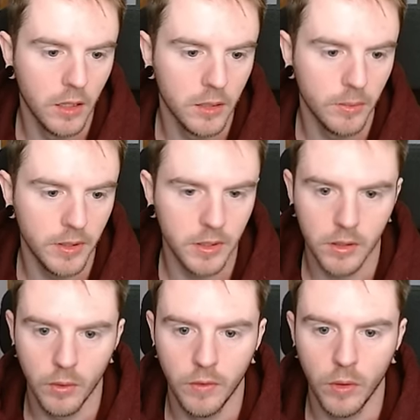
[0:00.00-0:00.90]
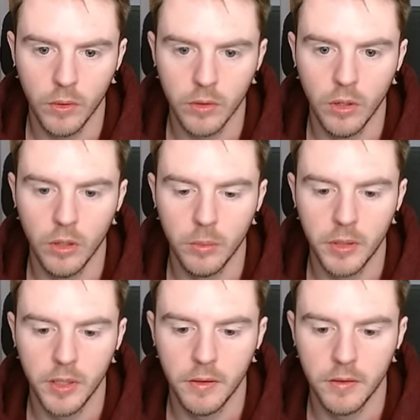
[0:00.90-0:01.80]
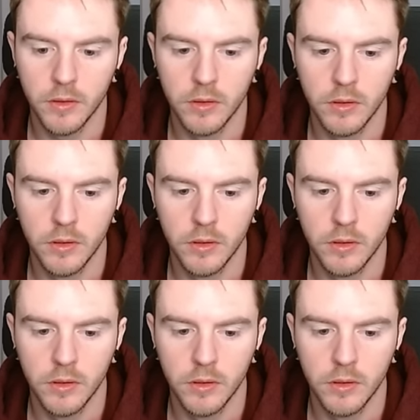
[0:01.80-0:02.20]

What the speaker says: Expect us to go fold call pretty often.